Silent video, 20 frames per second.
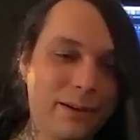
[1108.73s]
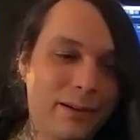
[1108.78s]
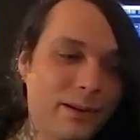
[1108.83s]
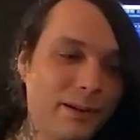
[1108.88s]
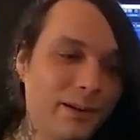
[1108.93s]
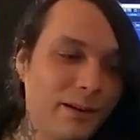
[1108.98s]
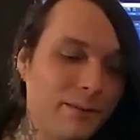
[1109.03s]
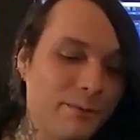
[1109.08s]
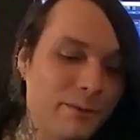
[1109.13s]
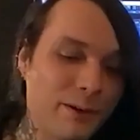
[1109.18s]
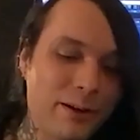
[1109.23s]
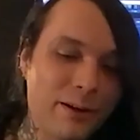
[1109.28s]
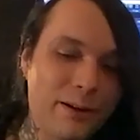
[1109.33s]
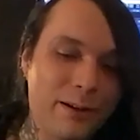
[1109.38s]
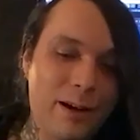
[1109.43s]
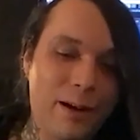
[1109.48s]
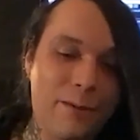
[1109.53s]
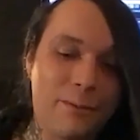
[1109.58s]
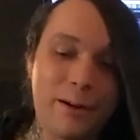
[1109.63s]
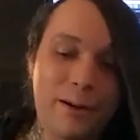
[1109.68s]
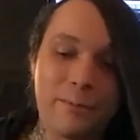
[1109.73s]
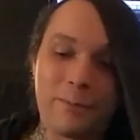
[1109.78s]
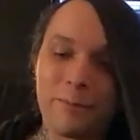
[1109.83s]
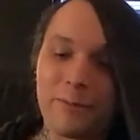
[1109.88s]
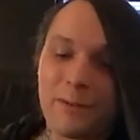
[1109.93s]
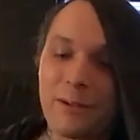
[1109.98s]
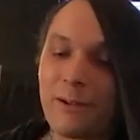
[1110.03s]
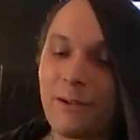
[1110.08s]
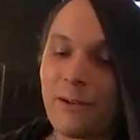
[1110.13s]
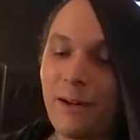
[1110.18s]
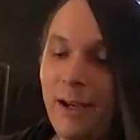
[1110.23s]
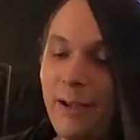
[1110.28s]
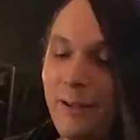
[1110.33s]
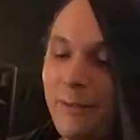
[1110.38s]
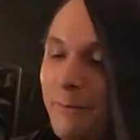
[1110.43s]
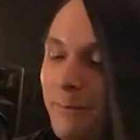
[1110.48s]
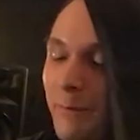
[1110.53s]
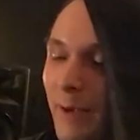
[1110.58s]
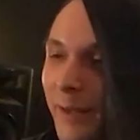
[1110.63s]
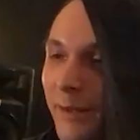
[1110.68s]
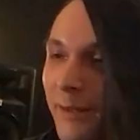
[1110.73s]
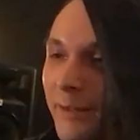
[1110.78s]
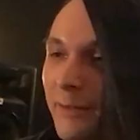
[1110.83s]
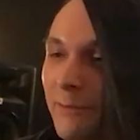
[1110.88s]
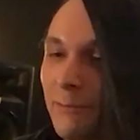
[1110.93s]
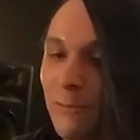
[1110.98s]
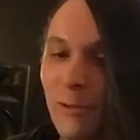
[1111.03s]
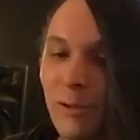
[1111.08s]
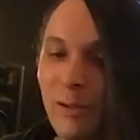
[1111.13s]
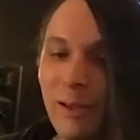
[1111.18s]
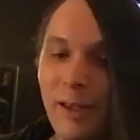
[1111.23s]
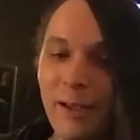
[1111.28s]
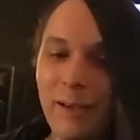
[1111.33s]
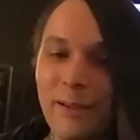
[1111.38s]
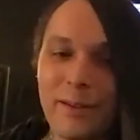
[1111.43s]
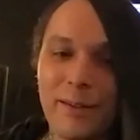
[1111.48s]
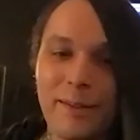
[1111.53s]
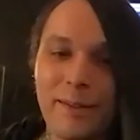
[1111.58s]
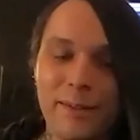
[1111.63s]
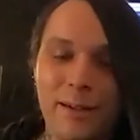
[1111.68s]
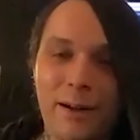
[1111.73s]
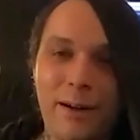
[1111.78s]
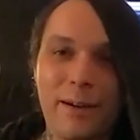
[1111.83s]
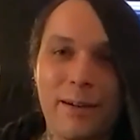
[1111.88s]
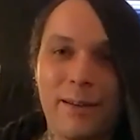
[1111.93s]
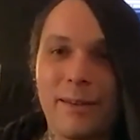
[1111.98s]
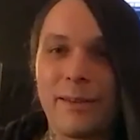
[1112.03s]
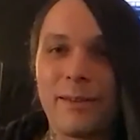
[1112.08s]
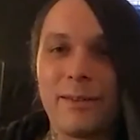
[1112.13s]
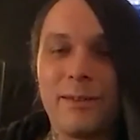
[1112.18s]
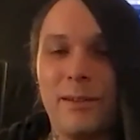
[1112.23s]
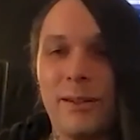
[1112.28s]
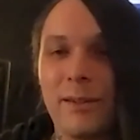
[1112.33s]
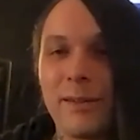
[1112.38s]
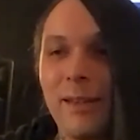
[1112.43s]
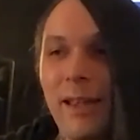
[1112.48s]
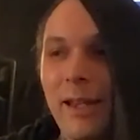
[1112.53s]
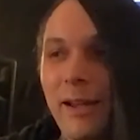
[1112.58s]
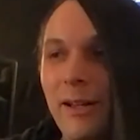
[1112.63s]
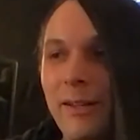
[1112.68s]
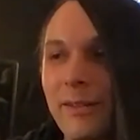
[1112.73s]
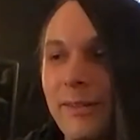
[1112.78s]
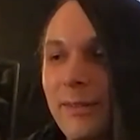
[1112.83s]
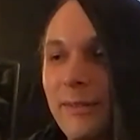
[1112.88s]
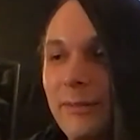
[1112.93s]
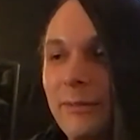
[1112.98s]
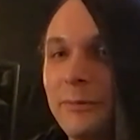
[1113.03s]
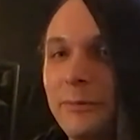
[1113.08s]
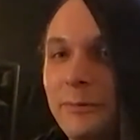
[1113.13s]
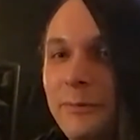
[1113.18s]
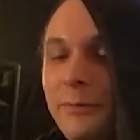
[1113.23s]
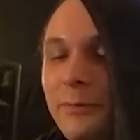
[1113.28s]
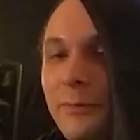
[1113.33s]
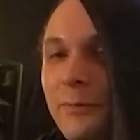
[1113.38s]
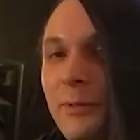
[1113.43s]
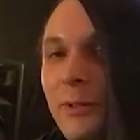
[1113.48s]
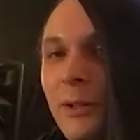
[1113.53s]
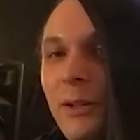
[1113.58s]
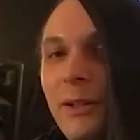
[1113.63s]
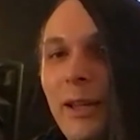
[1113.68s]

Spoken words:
every great band in the world like started just like us. You